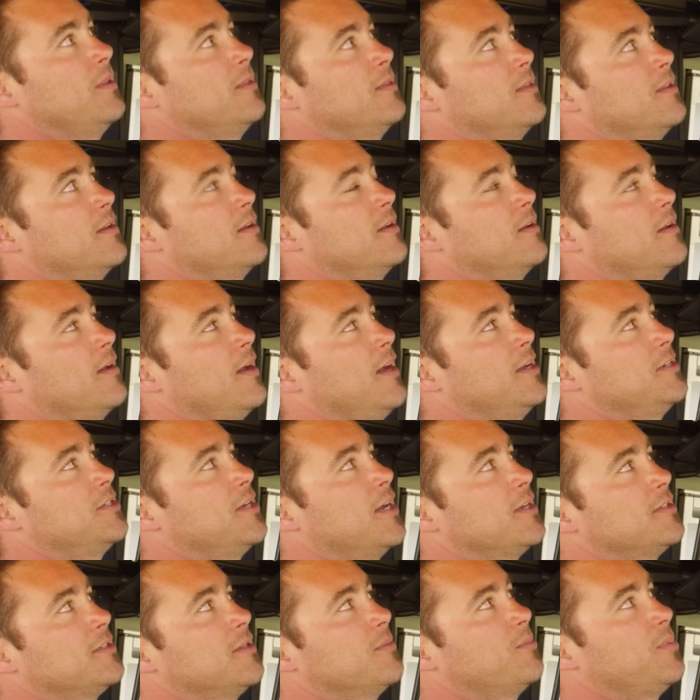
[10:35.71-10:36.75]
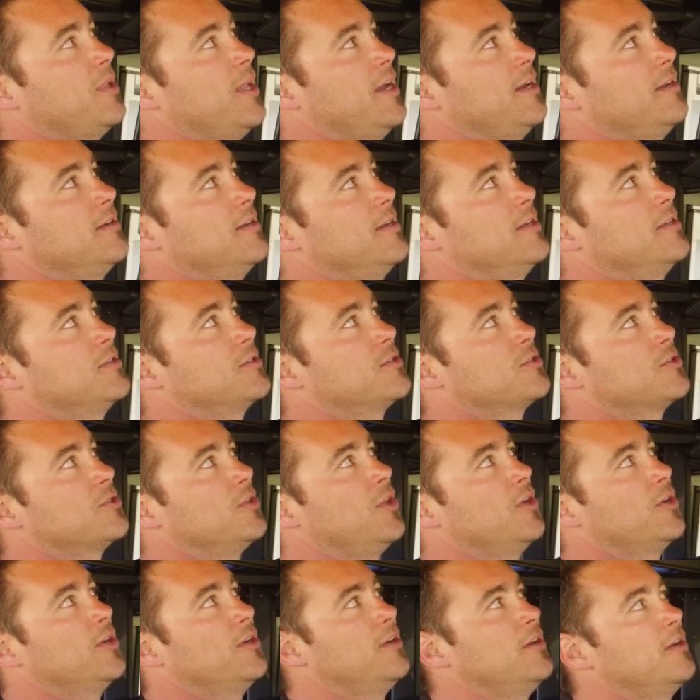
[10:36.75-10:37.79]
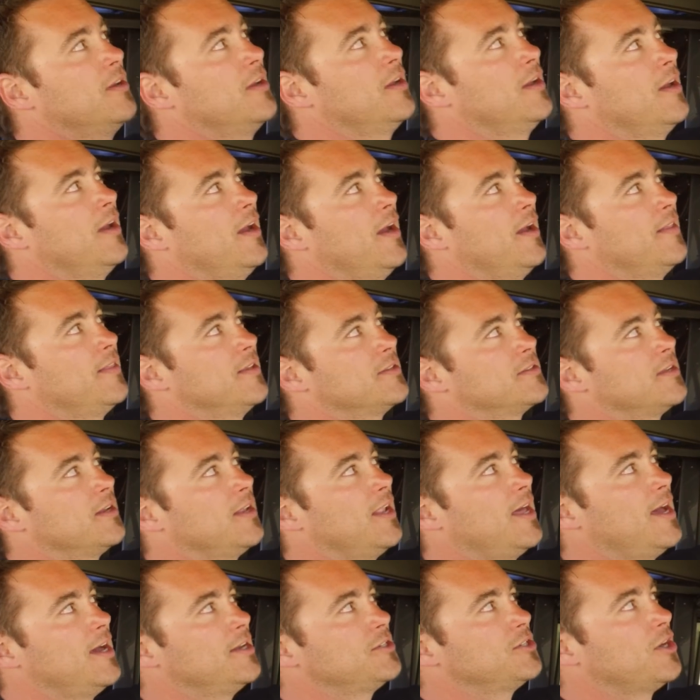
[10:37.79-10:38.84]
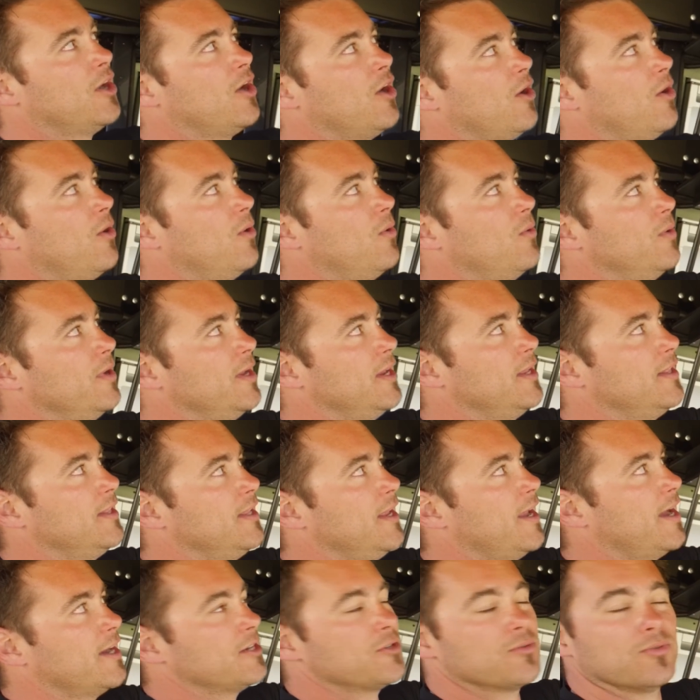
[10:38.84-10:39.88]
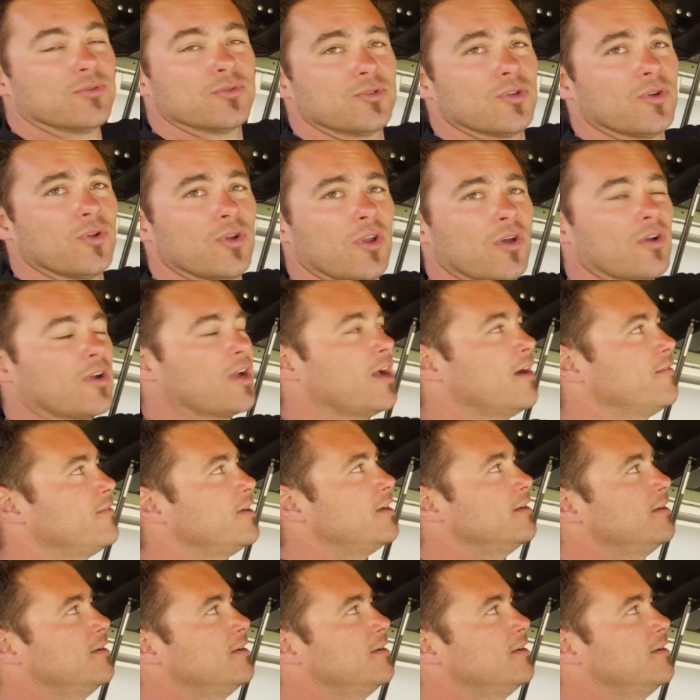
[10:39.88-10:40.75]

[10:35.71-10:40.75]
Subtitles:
the adjuster plate is slotted, and there's a larger hole in the actual door lock cover.